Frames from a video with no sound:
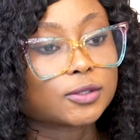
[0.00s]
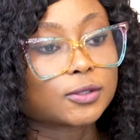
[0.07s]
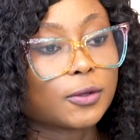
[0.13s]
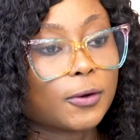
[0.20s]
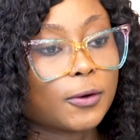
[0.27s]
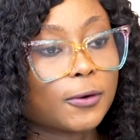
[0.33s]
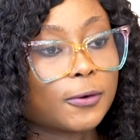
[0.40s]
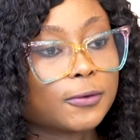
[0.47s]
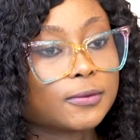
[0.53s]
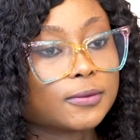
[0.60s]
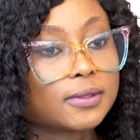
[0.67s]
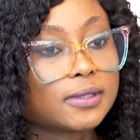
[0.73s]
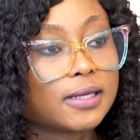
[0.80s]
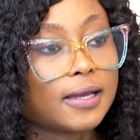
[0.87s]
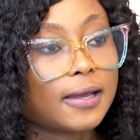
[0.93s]

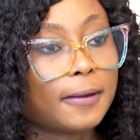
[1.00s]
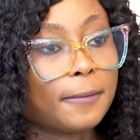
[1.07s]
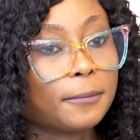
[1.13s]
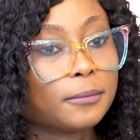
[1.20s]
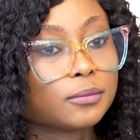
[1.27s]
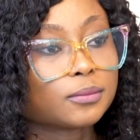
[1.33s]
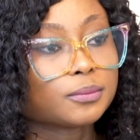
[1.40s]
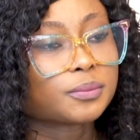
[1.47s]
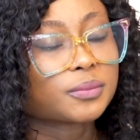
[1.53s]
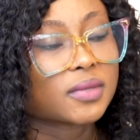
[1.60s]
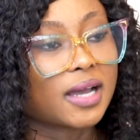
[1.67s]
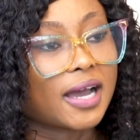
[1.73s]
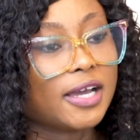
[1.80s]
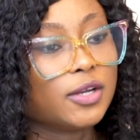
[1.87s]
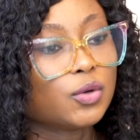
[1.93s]
So
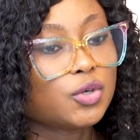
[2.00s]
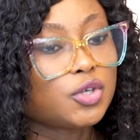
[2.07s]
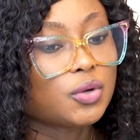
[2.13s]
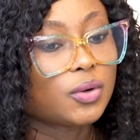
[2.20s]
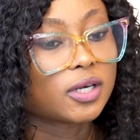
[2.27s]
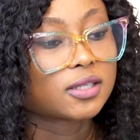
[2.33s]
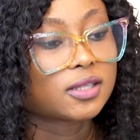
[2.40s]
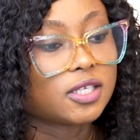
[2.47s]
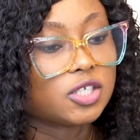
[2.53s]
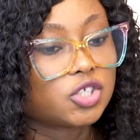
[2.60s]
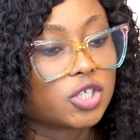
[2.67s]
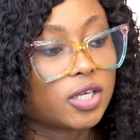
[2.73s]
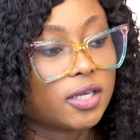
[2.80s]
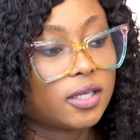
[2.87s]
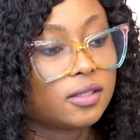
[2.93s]
I know you are
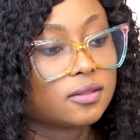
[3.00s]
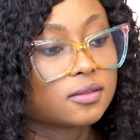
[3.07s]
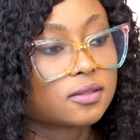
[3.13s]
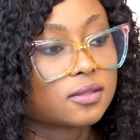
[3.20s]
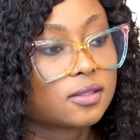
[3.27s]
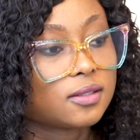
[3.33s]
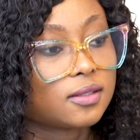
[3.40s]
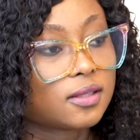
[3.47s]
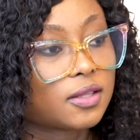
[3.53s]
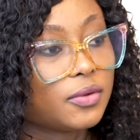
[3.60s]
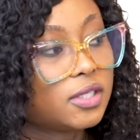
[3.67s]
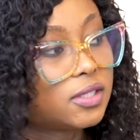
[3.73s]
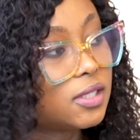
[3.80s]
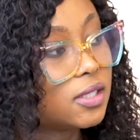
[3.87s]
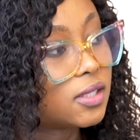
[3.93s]
teaching
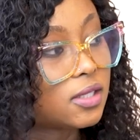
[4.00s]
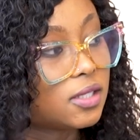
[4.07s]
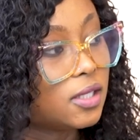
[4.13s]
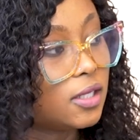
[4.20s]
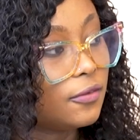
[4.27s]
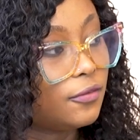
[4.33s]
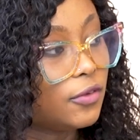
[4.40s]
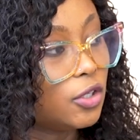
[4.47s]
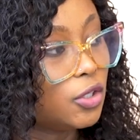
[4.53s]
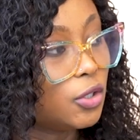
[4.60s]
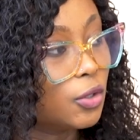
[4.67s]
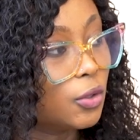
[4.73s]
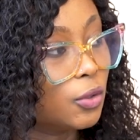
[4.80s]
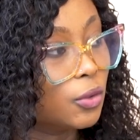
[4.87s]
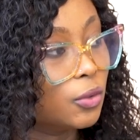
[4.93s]
360
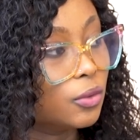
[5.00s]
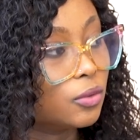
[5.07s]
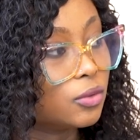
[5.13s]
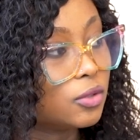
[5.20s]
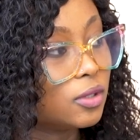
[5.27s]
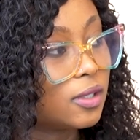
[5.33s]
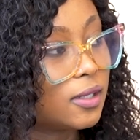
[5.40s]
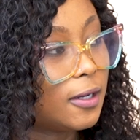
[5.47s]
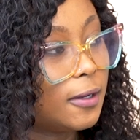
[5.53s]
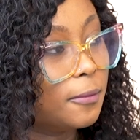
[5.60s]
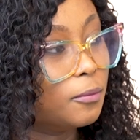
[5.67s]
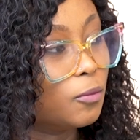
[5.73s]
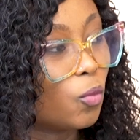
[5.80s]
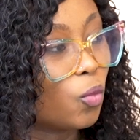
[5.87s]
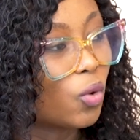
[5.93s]
video.
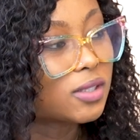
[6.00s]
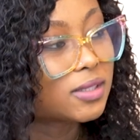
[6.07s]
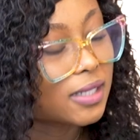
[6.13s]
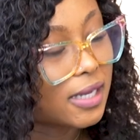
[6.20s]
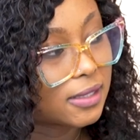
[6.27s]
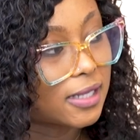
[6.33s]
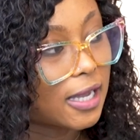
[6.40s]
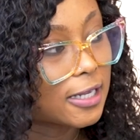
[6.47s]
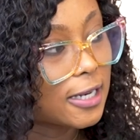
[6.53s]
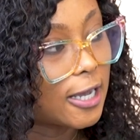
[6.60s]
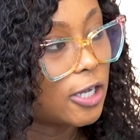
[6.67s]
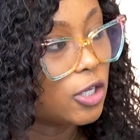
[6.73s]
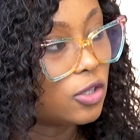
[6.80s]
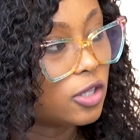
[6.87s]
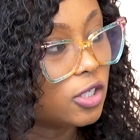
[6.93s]
What
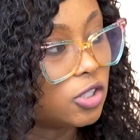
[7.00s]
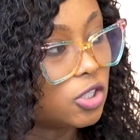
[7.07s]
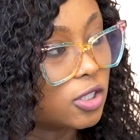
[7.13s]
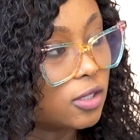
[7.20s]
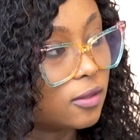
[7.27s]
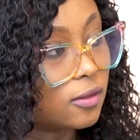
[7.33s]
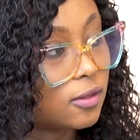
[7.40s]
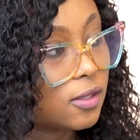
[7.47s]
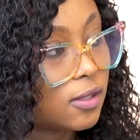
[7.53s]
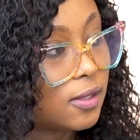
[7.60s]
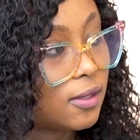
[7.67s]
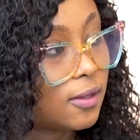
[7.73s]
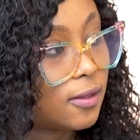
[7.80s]
exactly are you teaching?